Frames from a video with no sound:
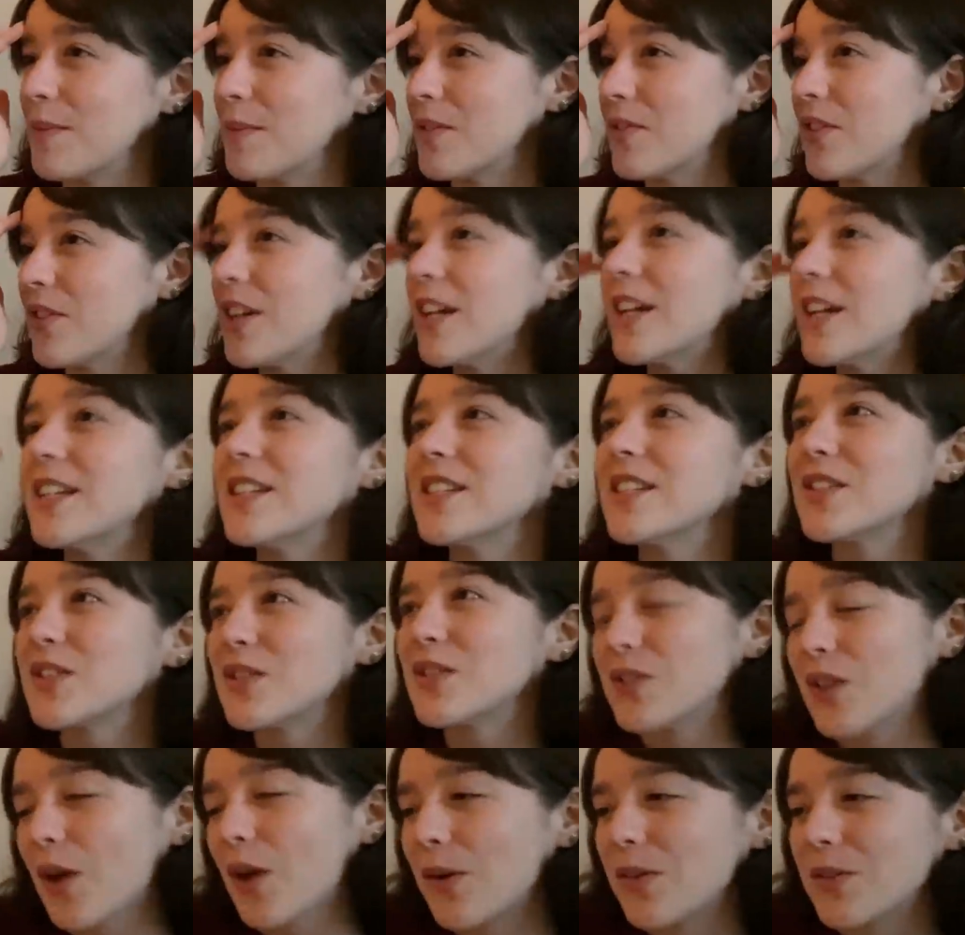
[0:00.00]
is very
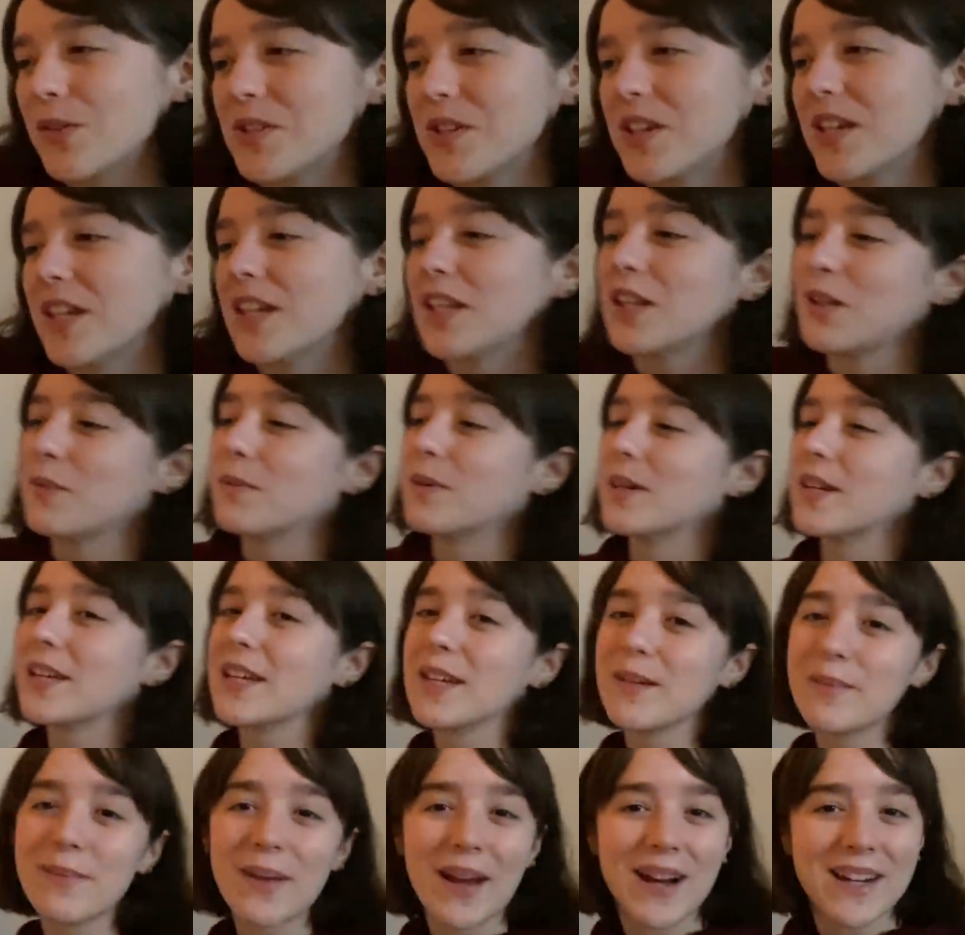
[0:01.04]
nostalgic. You want to
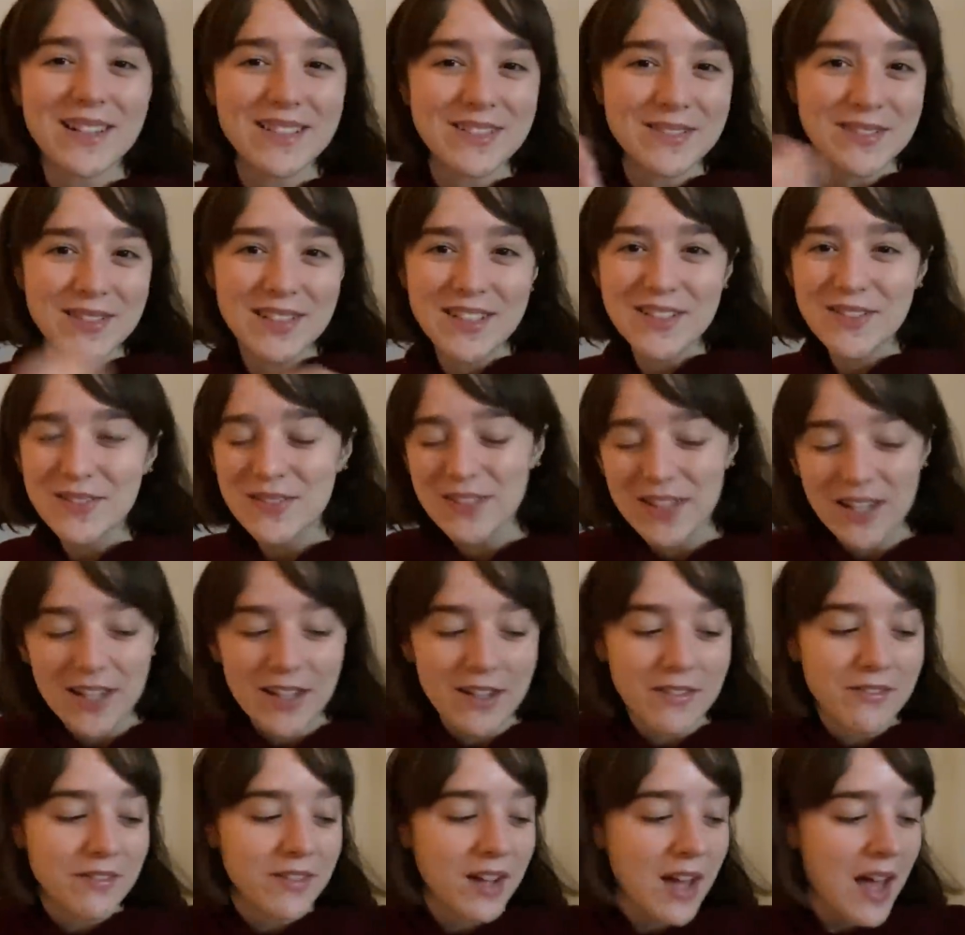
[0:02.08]
get back to what you
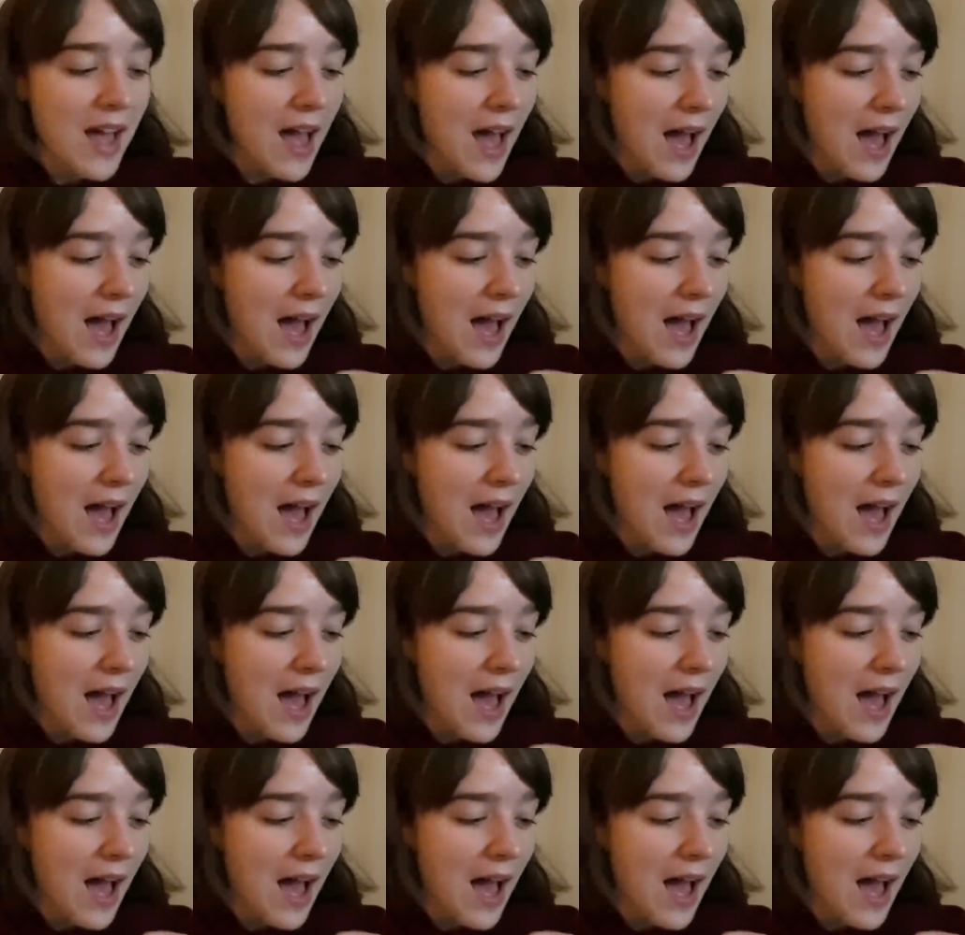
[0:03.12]
love.